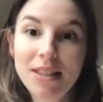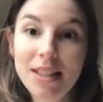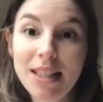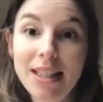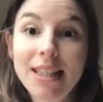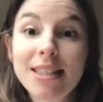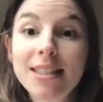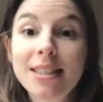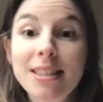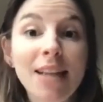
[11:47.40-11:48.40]
if
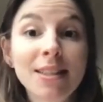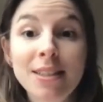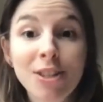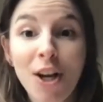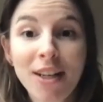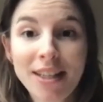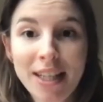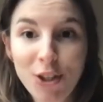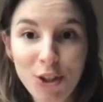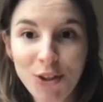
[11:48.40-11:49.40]
that's just not an
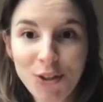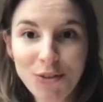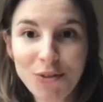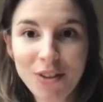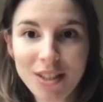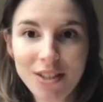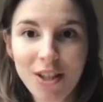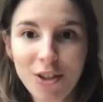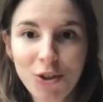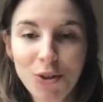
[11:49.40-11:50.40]
excuse for us
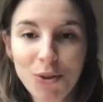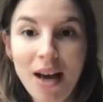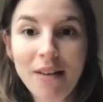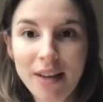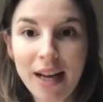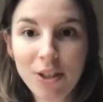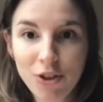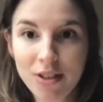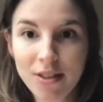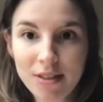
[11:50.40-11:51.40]
not to have
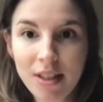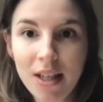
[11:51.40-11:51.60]
actions.